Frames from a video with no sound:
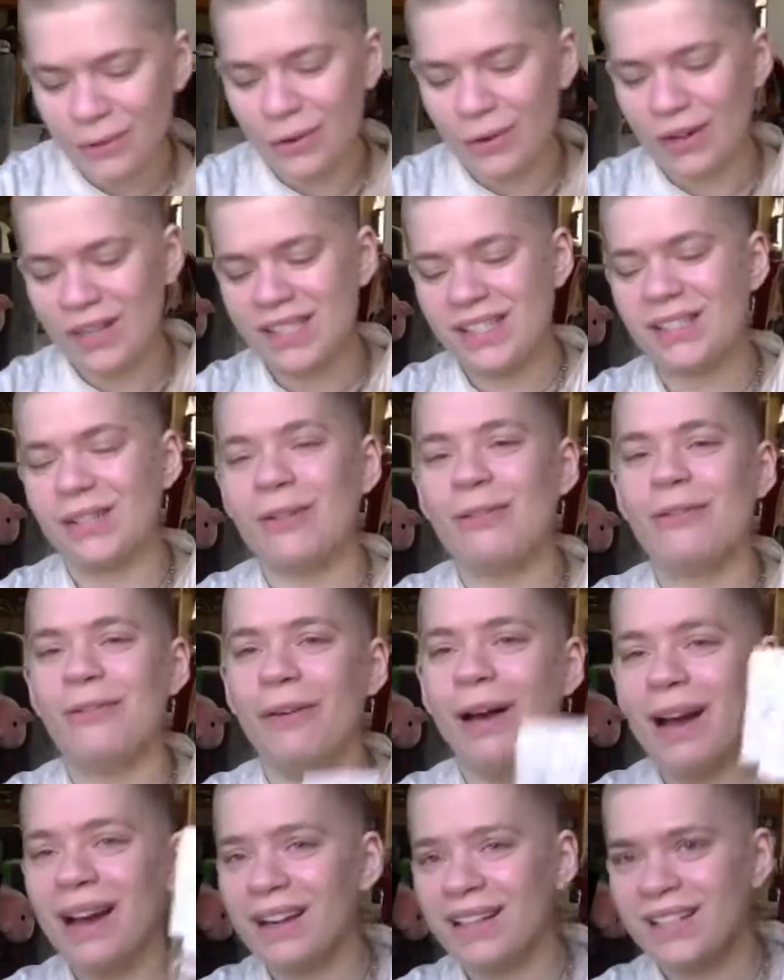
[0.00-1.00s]
Crystal
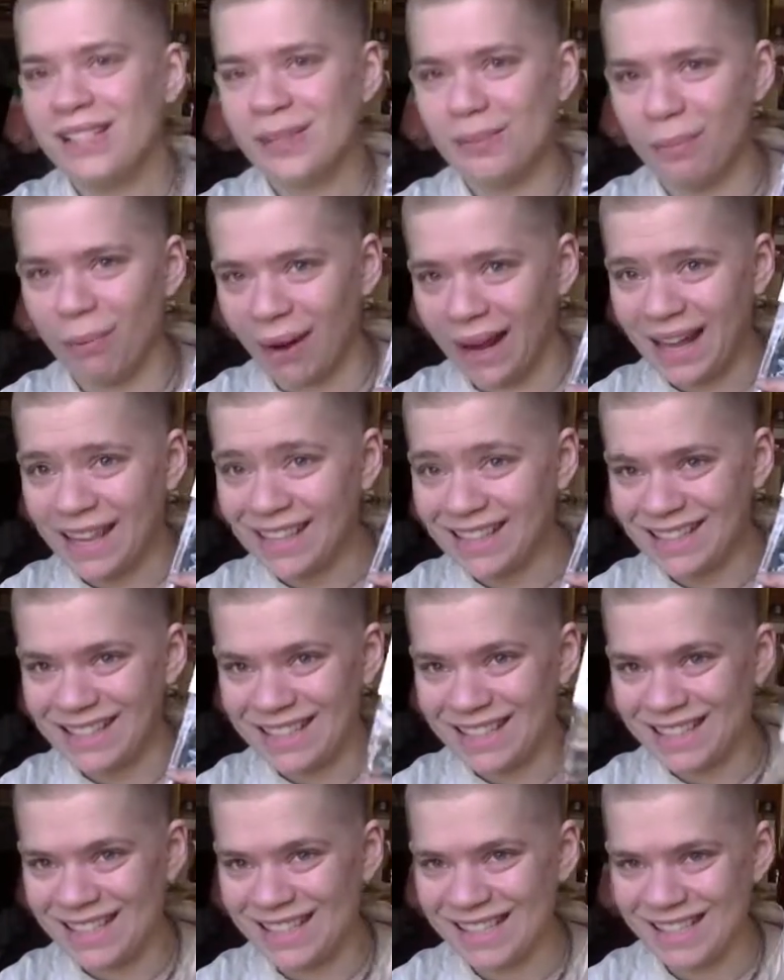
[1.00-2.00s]
Fox brand
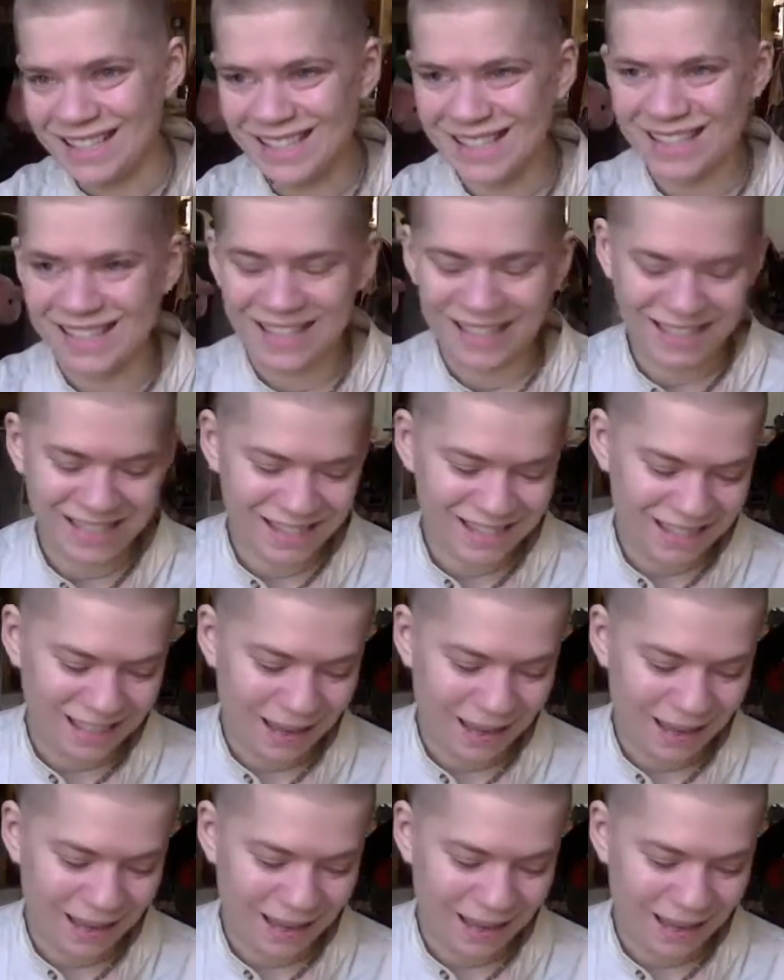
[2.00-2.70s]
incense sticks.